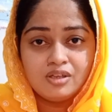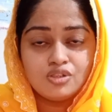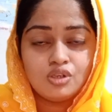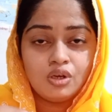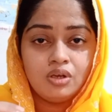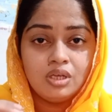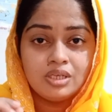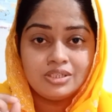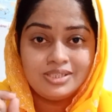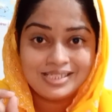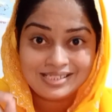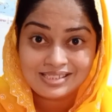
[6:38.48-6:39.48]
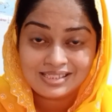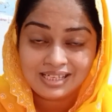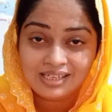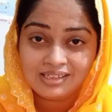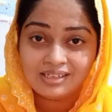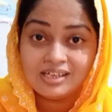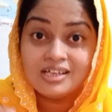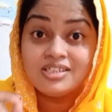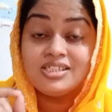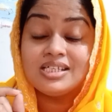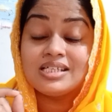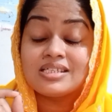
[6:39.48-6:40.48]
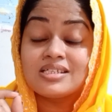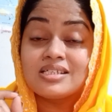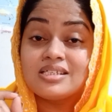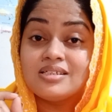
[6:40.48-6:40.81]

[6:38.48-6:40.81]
So just think, just